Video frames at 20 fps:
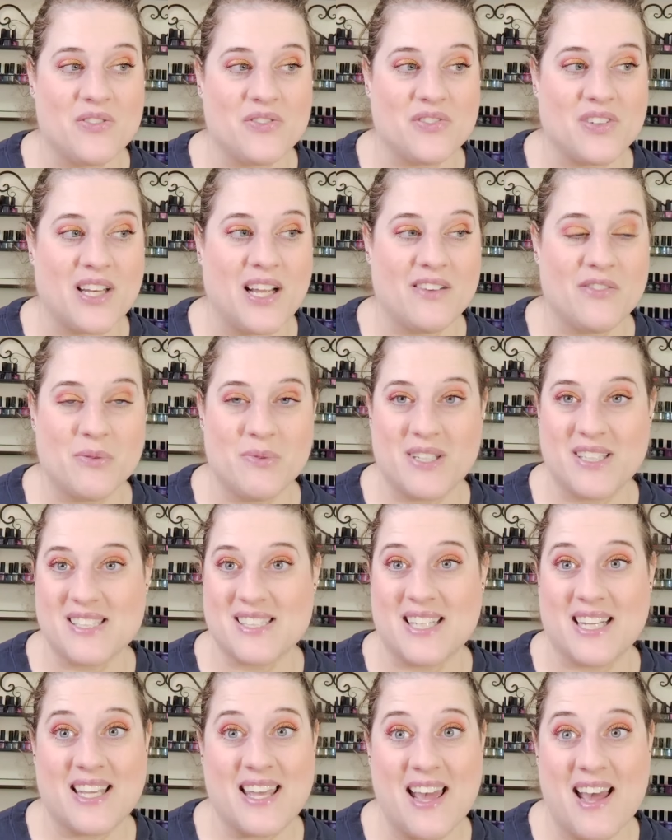and
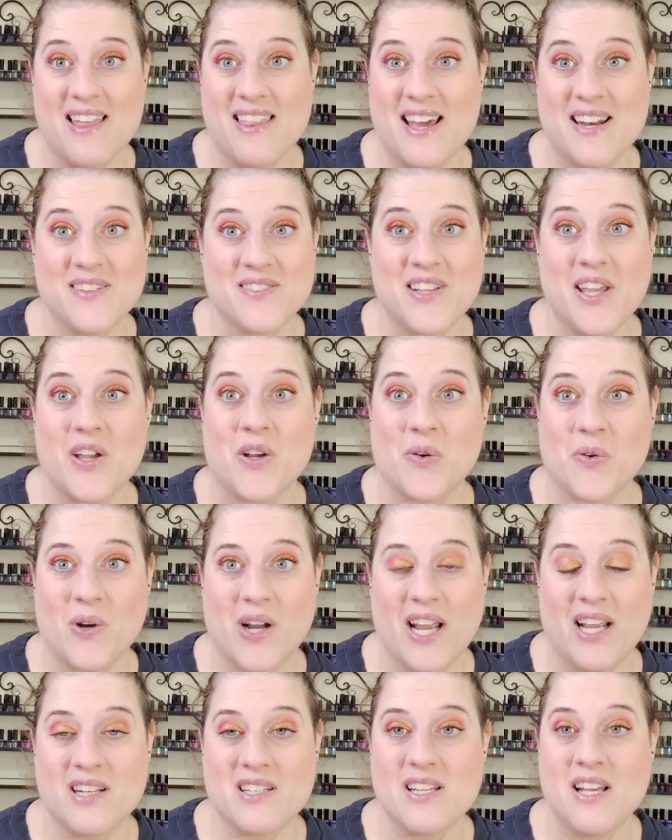everybody's like, yeah, that is a
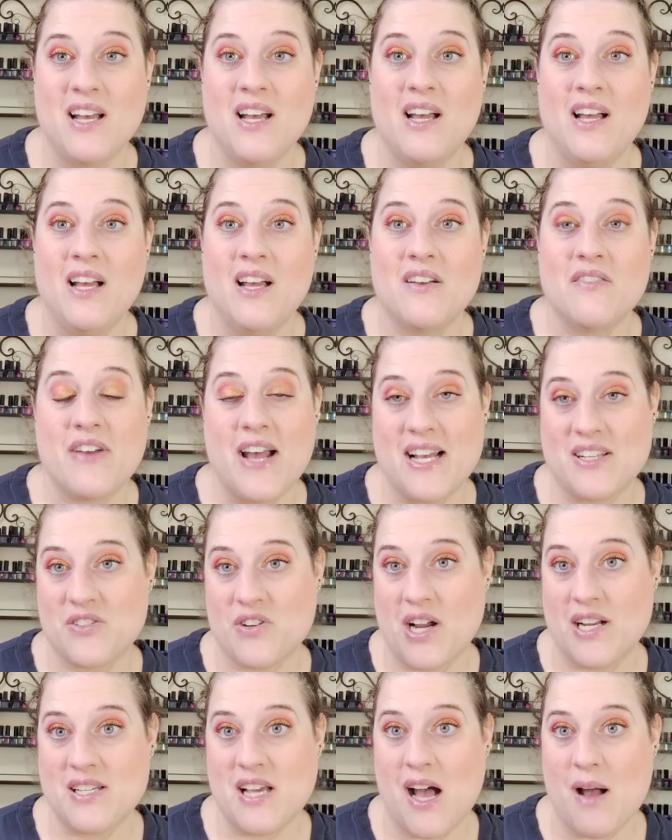great Fast
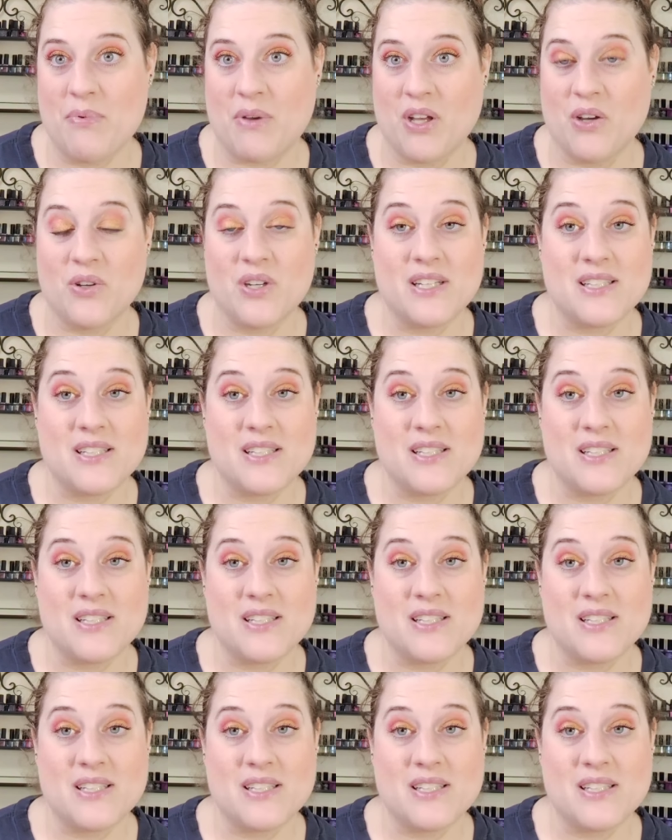Dry Top Coat.